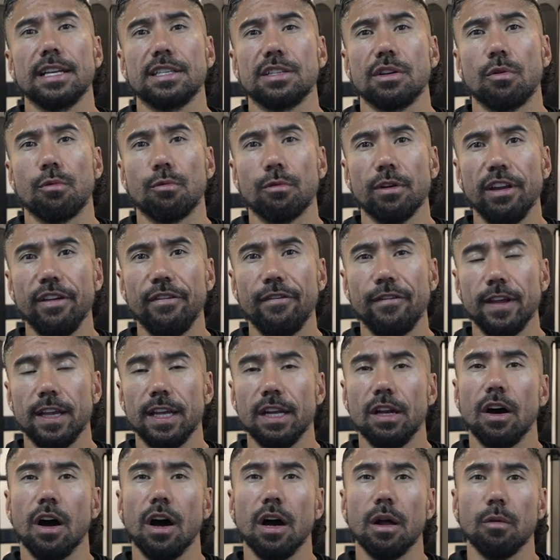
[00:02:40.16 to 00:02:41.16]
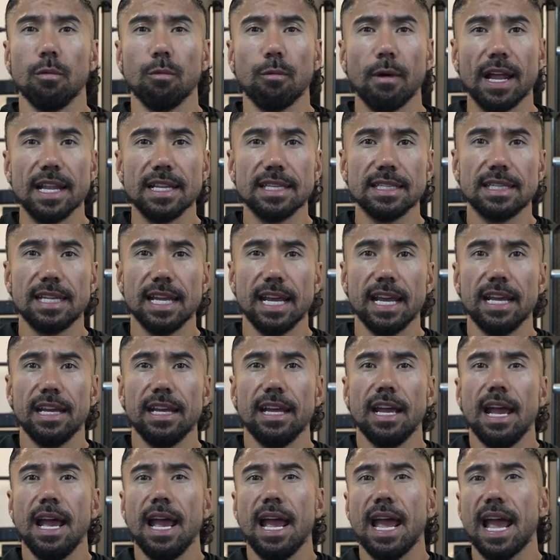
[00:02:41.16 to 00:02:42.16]
as a refeed on
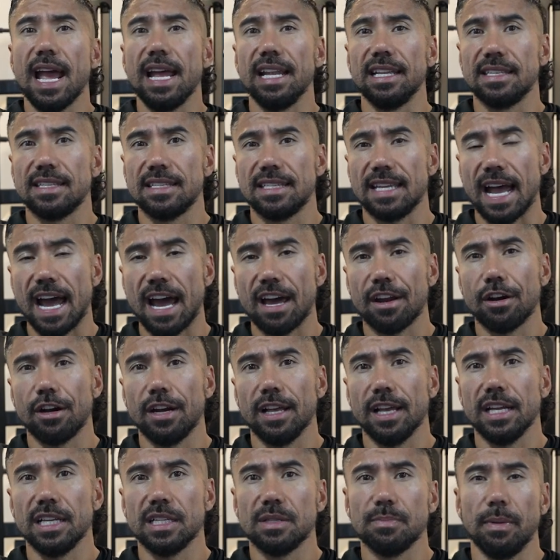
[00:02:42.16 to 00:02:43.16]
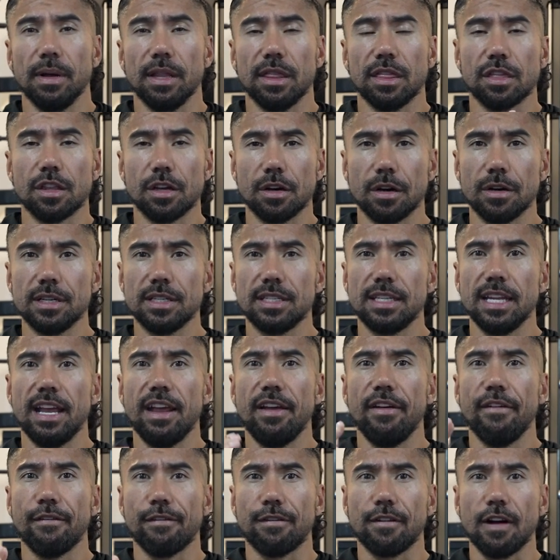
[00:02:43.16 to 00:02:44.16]
Wednesday and Saturdays, but
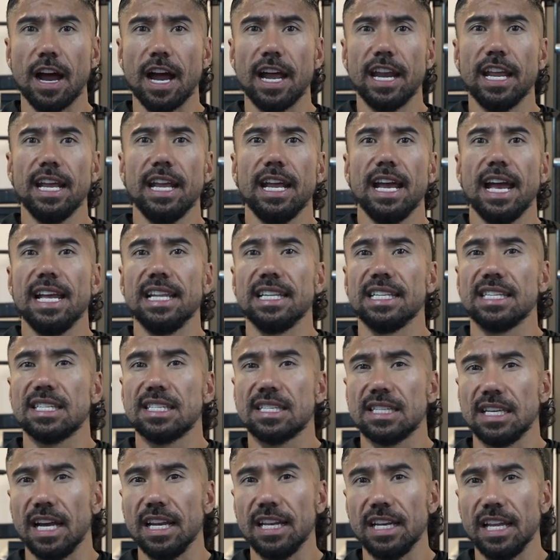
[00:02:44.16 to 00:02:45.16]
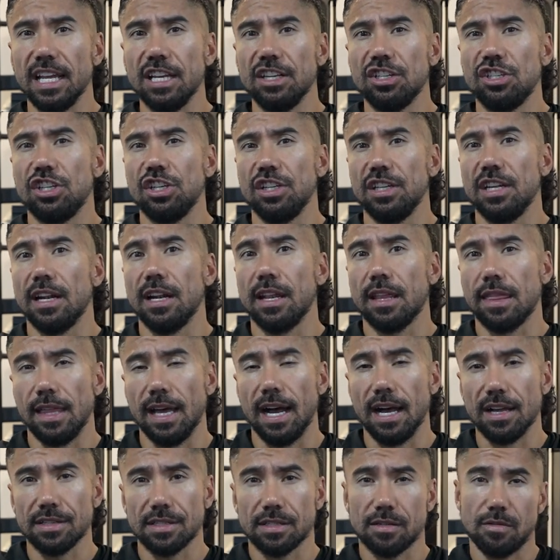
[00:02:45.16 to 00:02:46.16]
Thursday, Friday, and Sunday she did
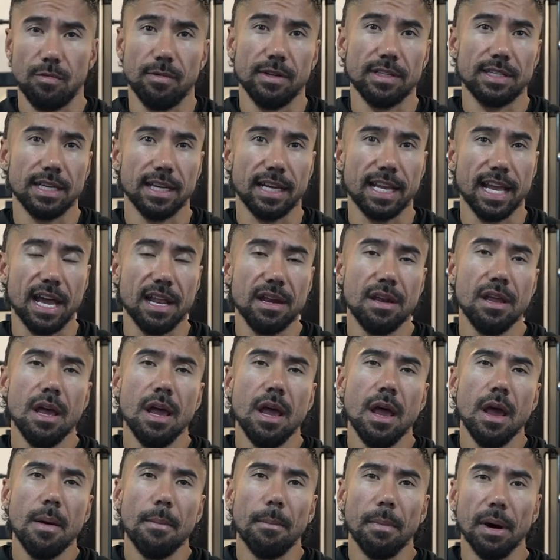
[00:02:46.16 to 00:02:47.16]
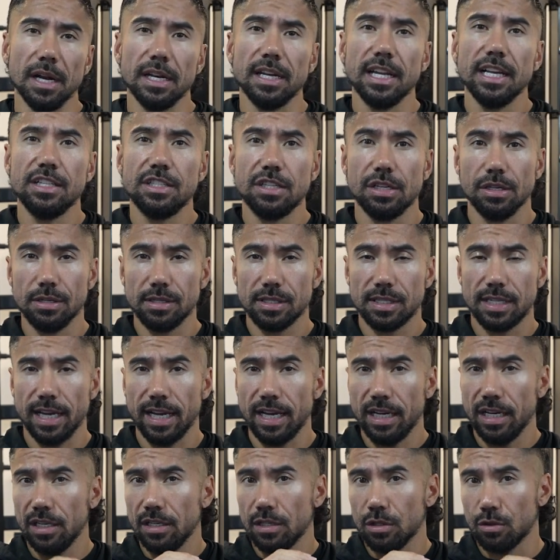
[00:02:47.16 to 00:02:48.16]
1000. Once again, Monday,
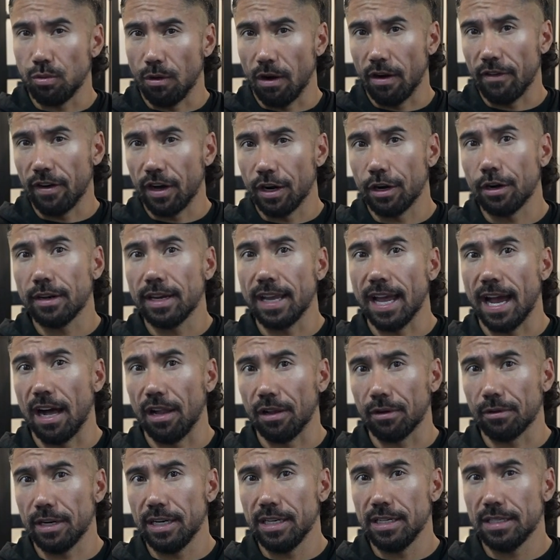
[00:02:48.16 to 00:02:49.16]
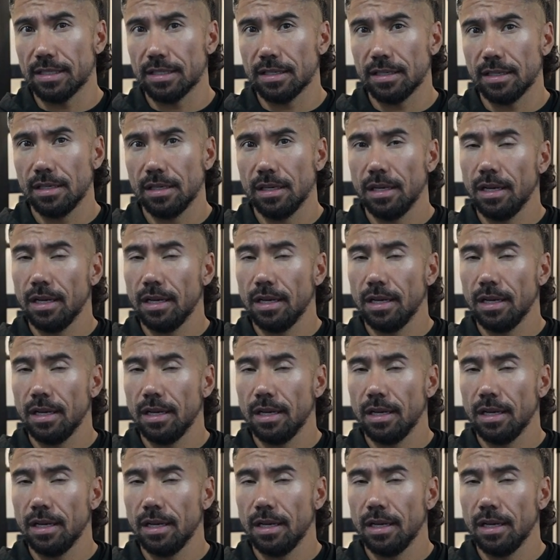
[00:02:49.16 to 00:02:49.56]
Tuesday, 1200 calories,